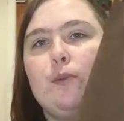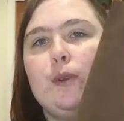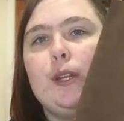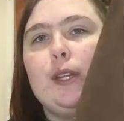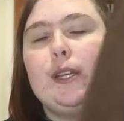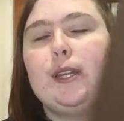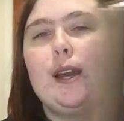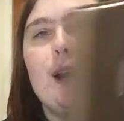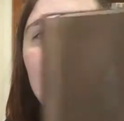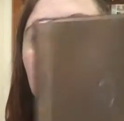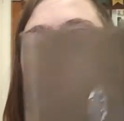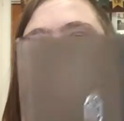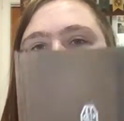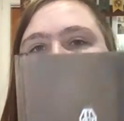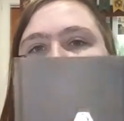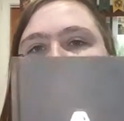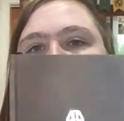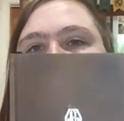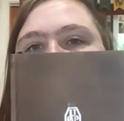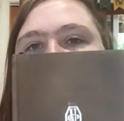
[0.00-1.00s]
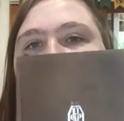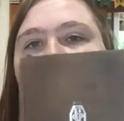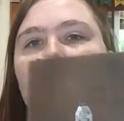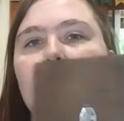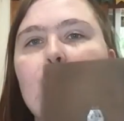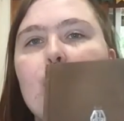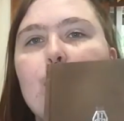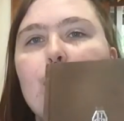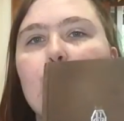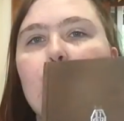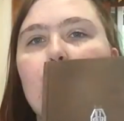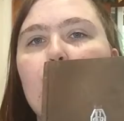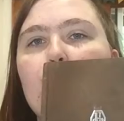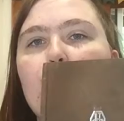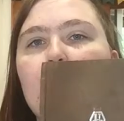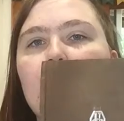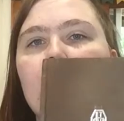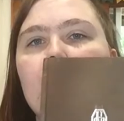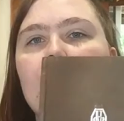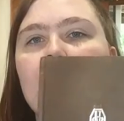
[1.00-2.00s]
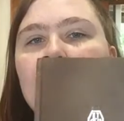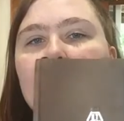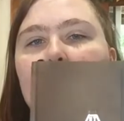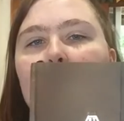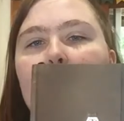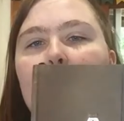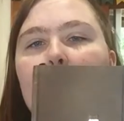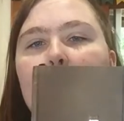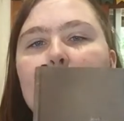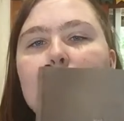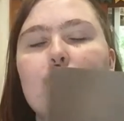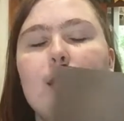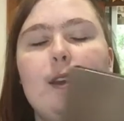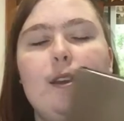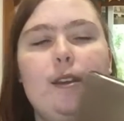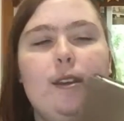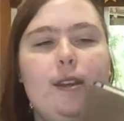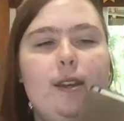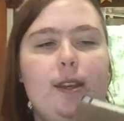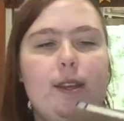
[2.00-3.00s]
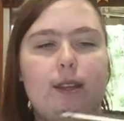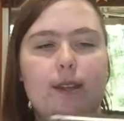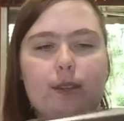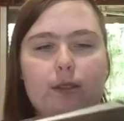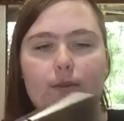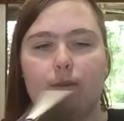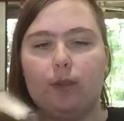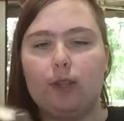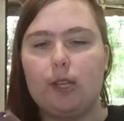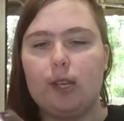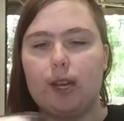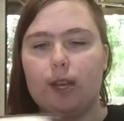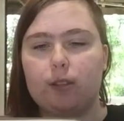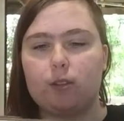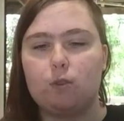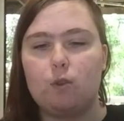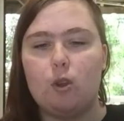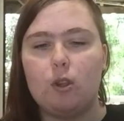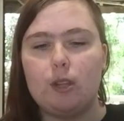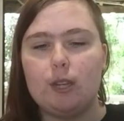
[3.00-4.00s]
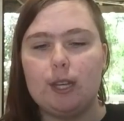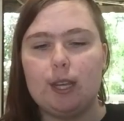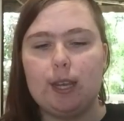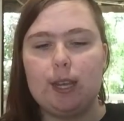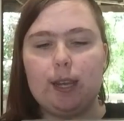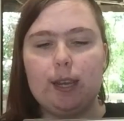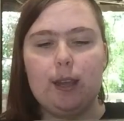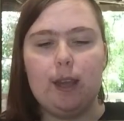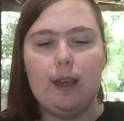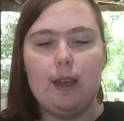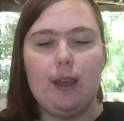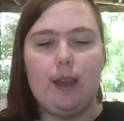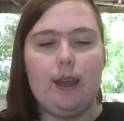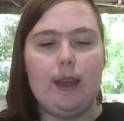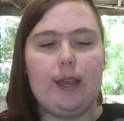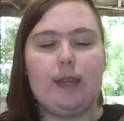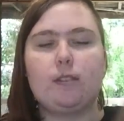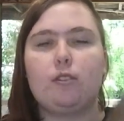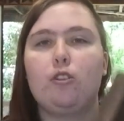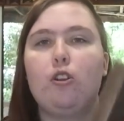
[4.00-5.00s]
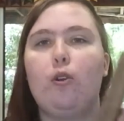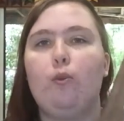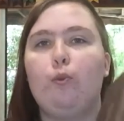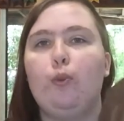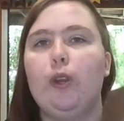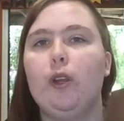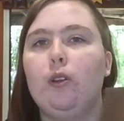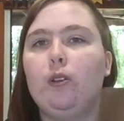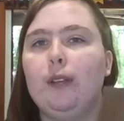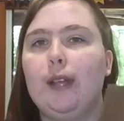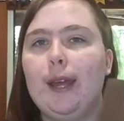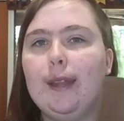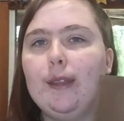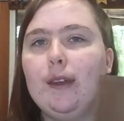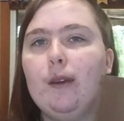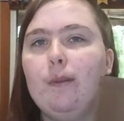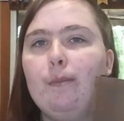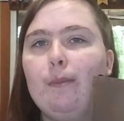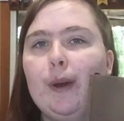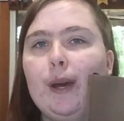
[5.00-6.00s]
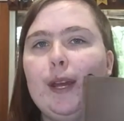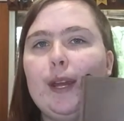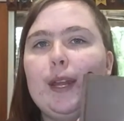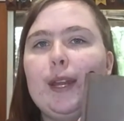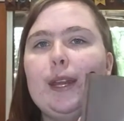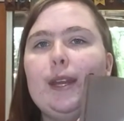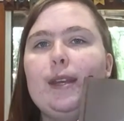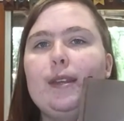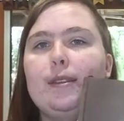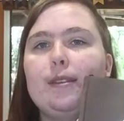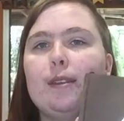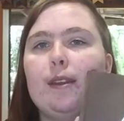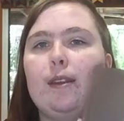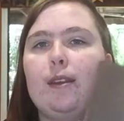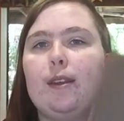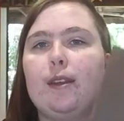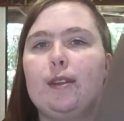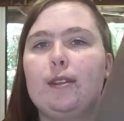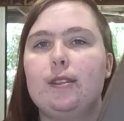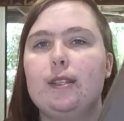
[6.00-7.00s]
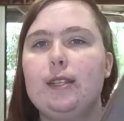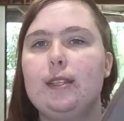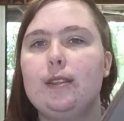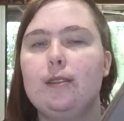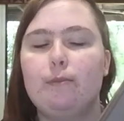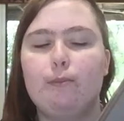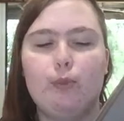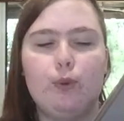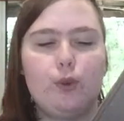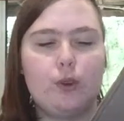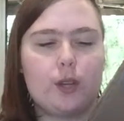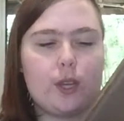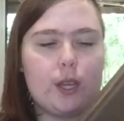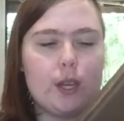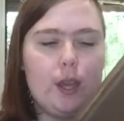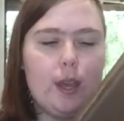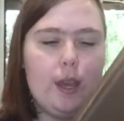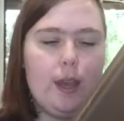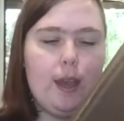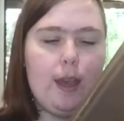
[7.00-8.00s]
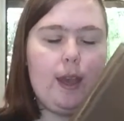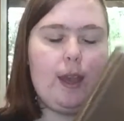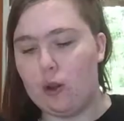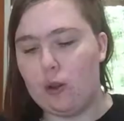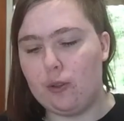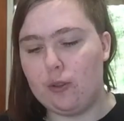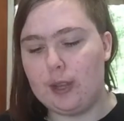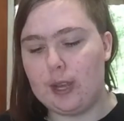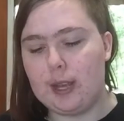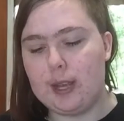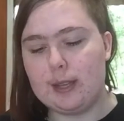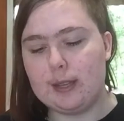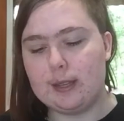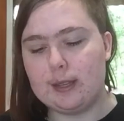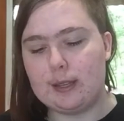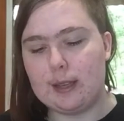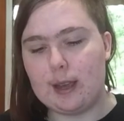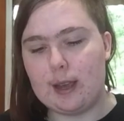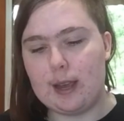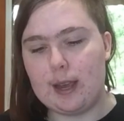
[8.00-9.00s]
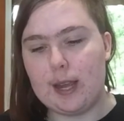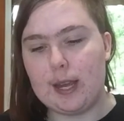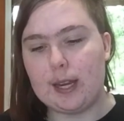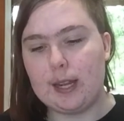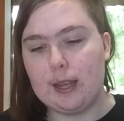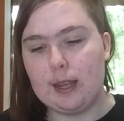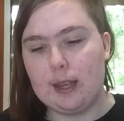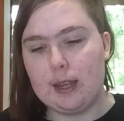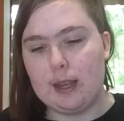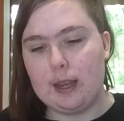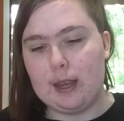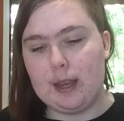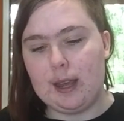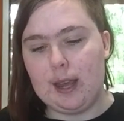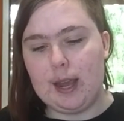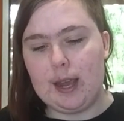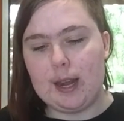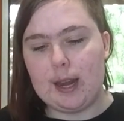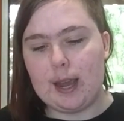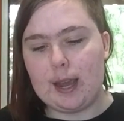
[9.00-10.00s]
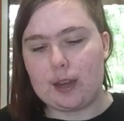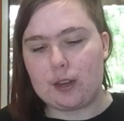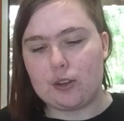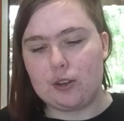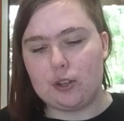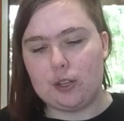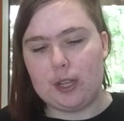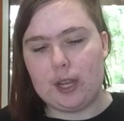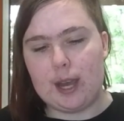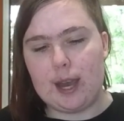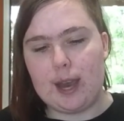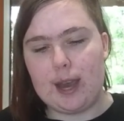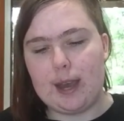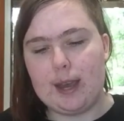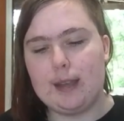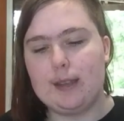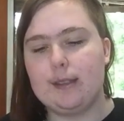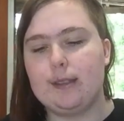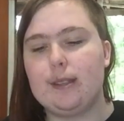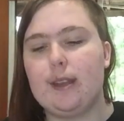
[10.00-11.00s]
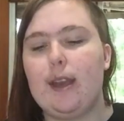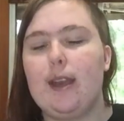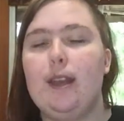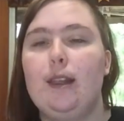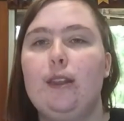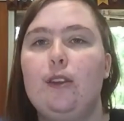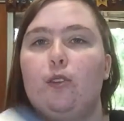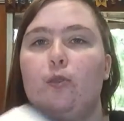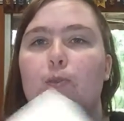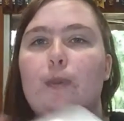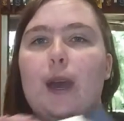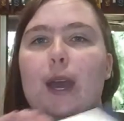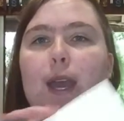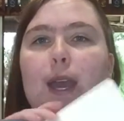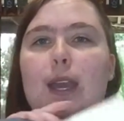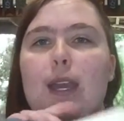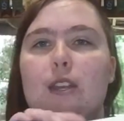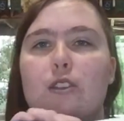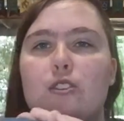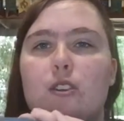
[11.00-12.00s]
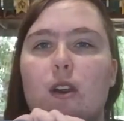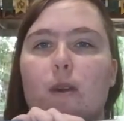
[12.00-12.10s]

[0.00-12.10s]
really nice. It's got this flip open like that. It is really nice quality. It's not real leather, but it is a decent book. On the inside, it actually has a little page